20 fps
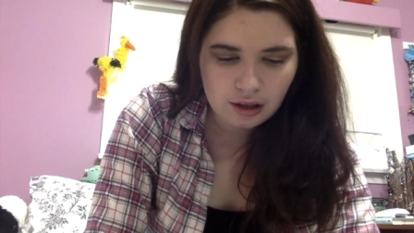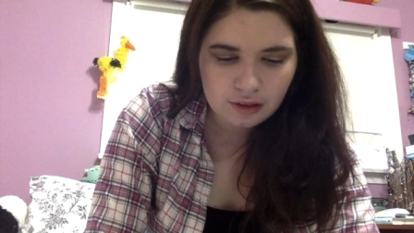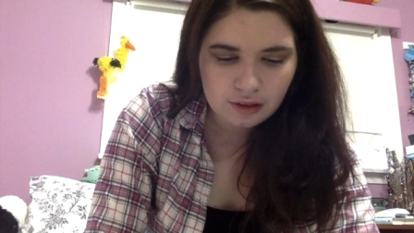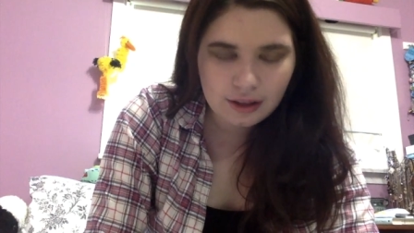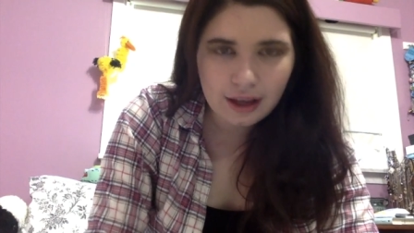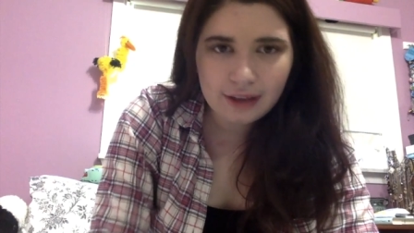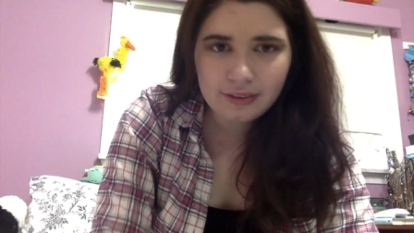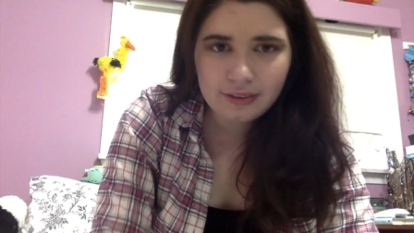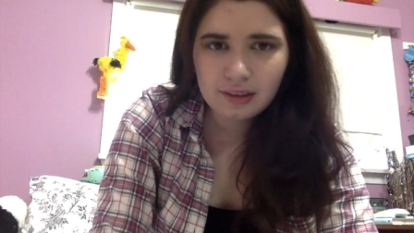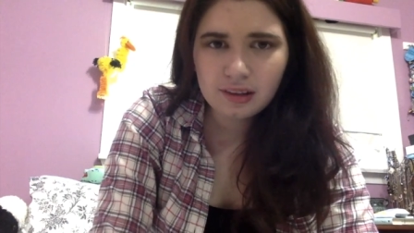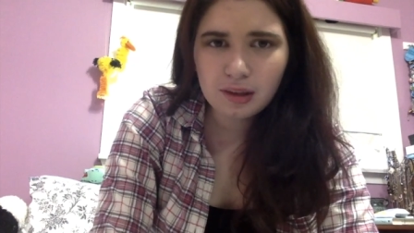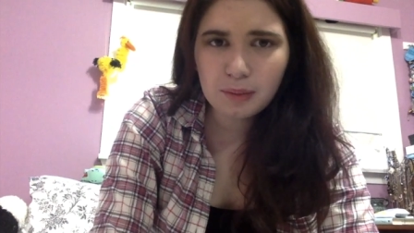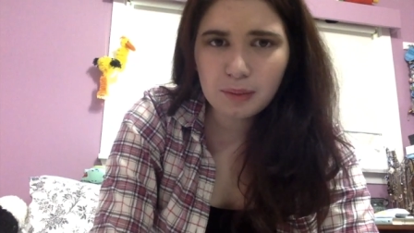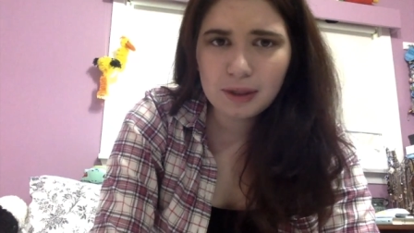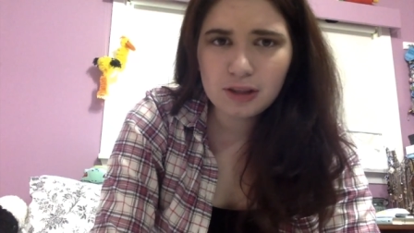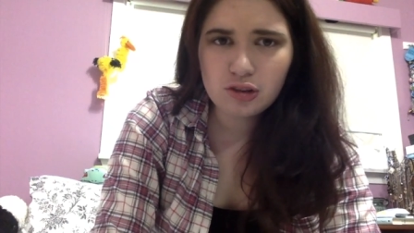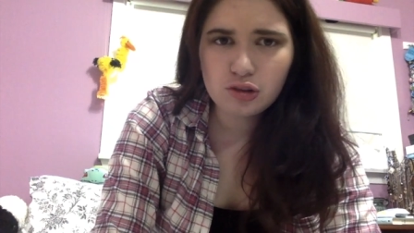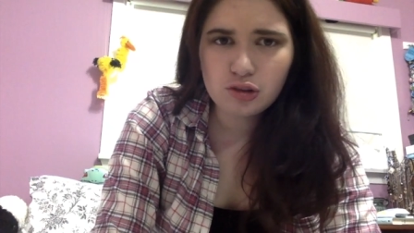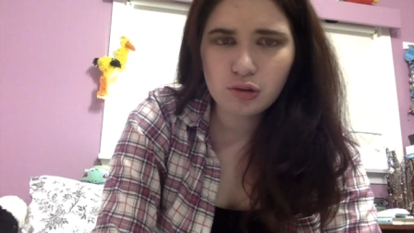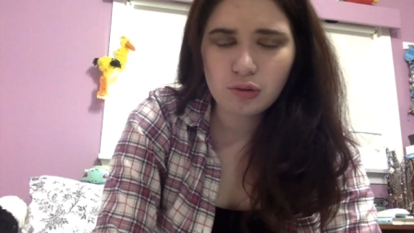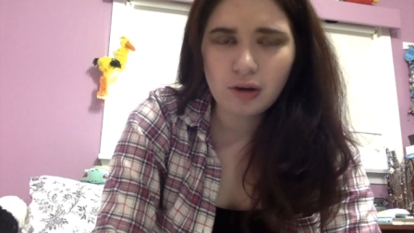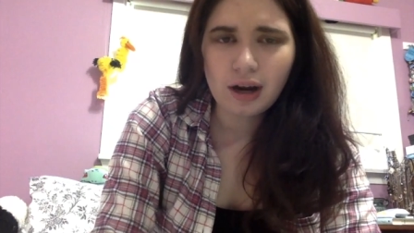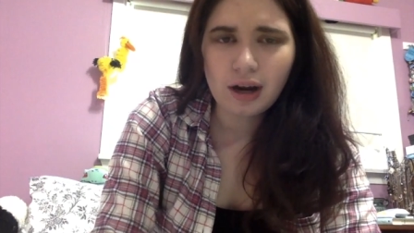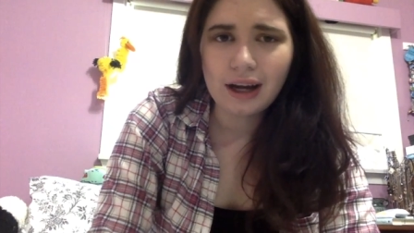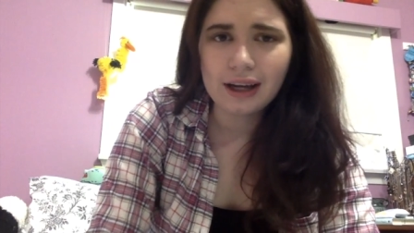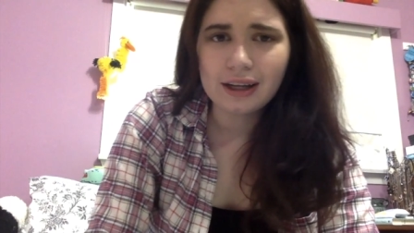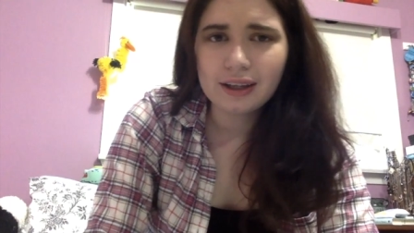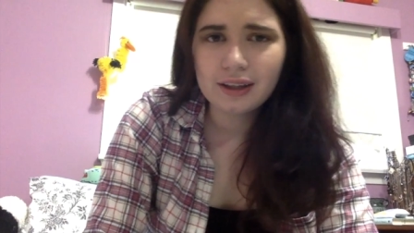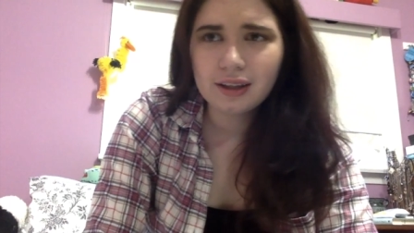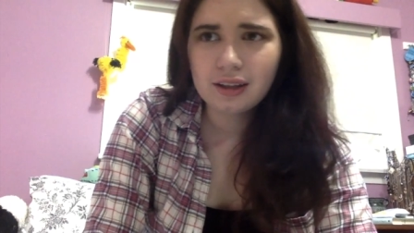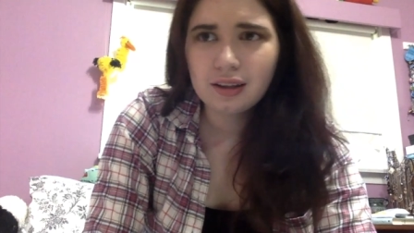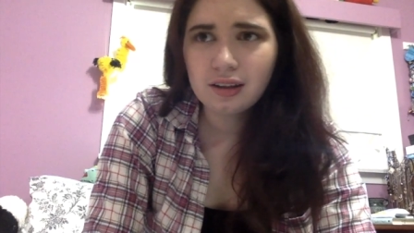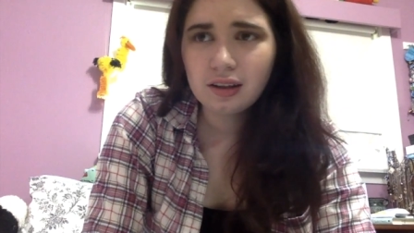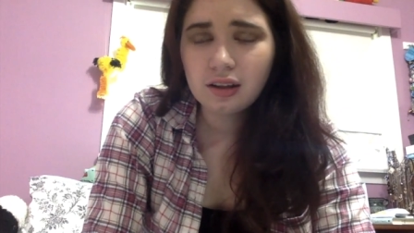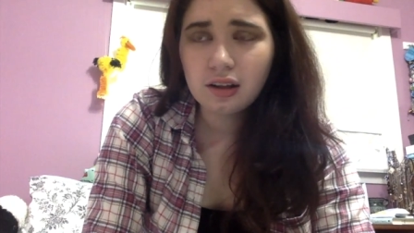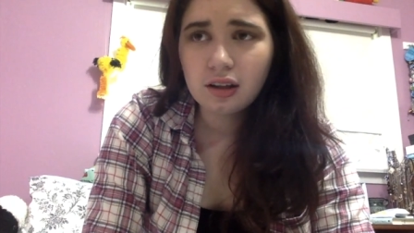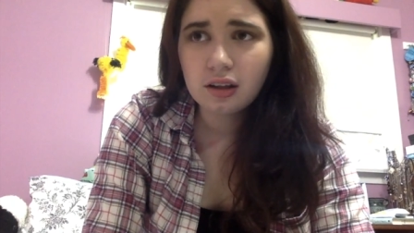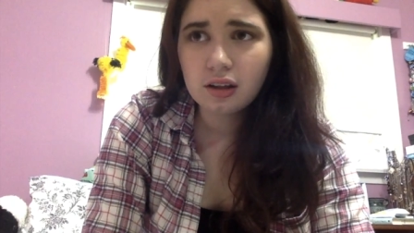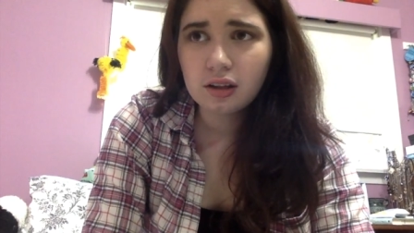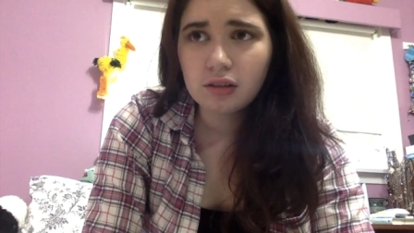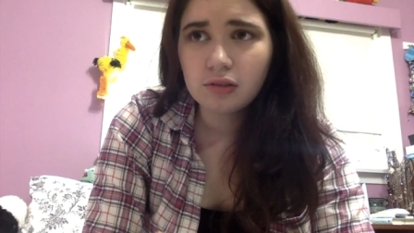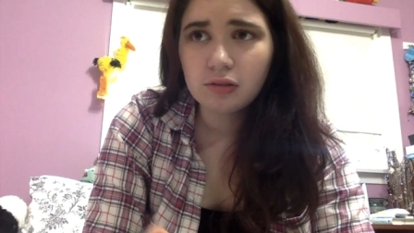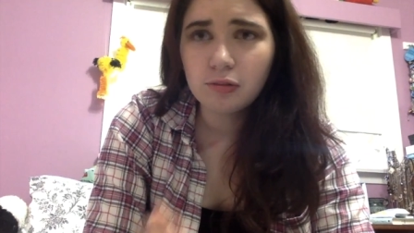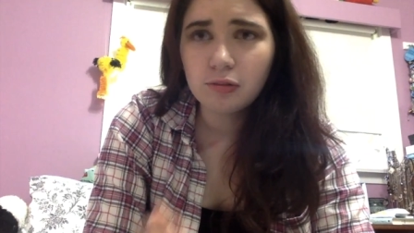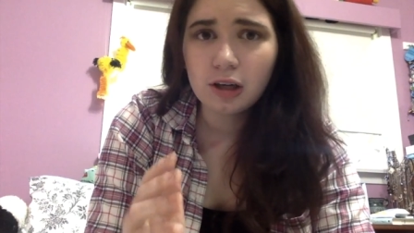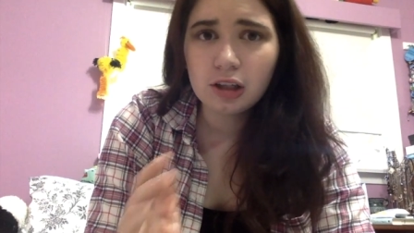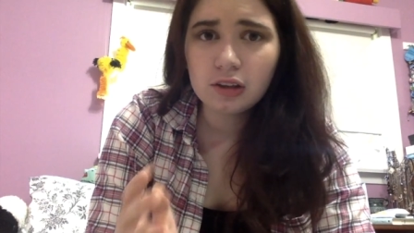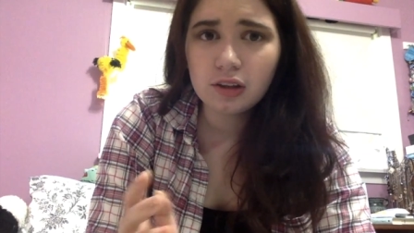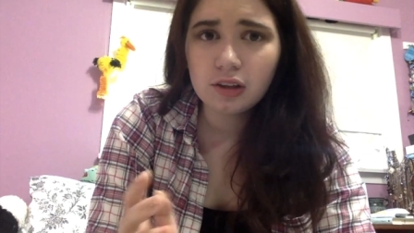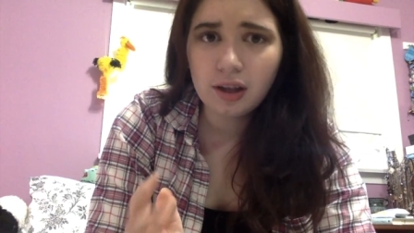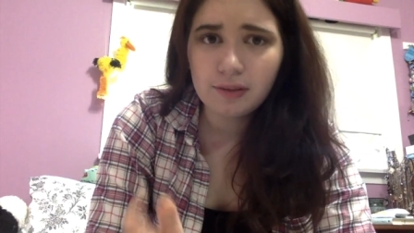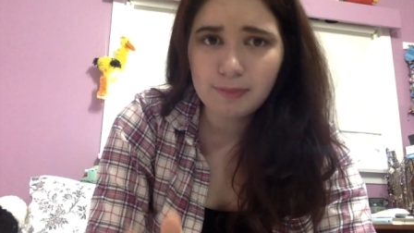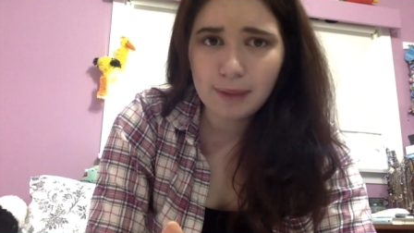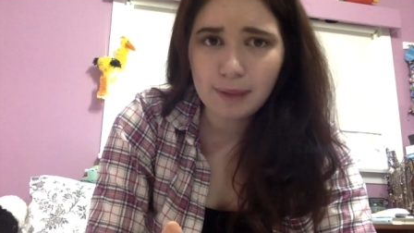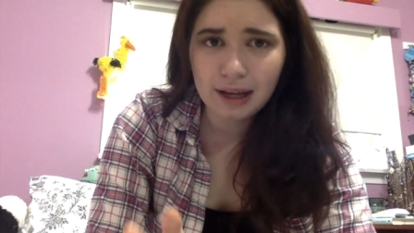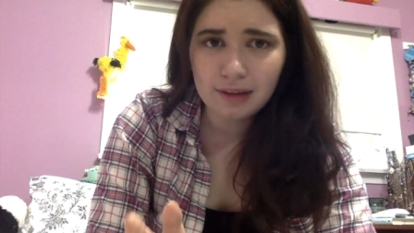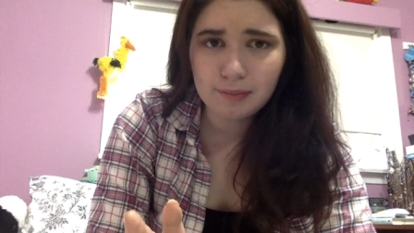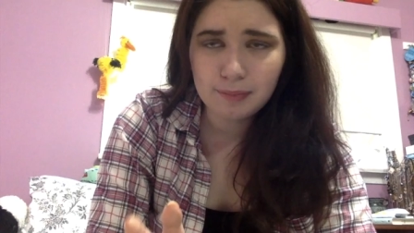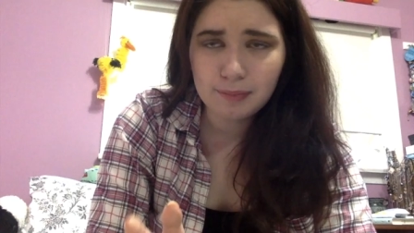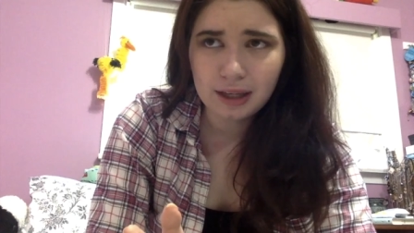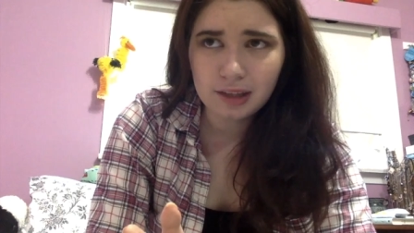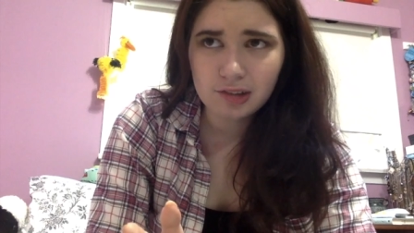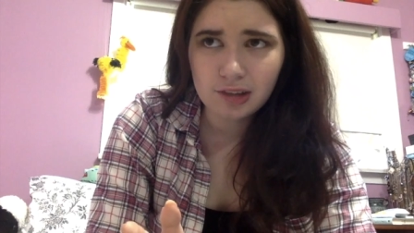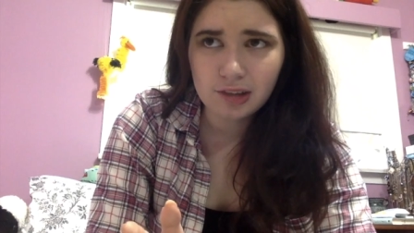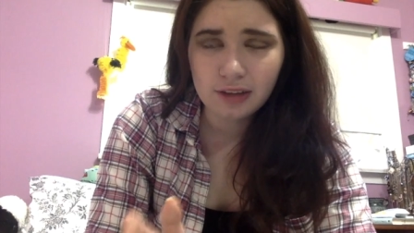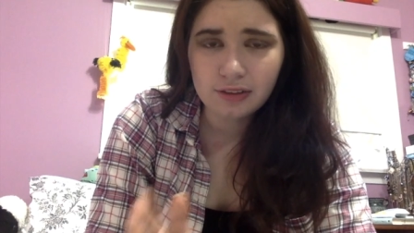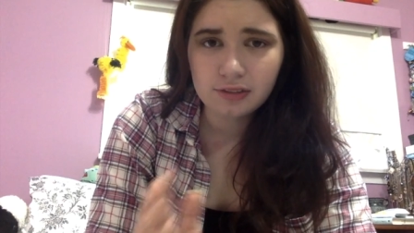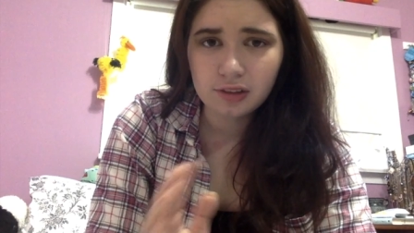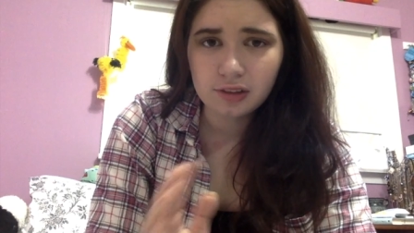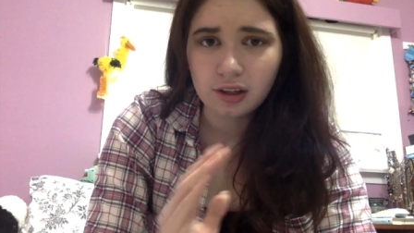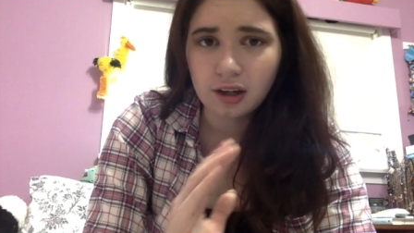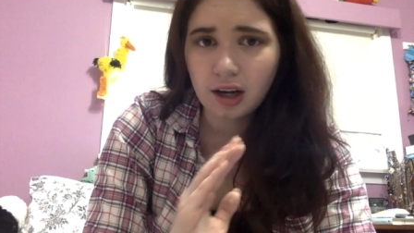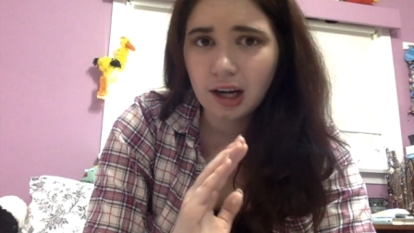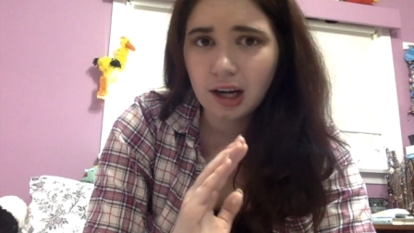Last thing that made you cry. One Love Manchester.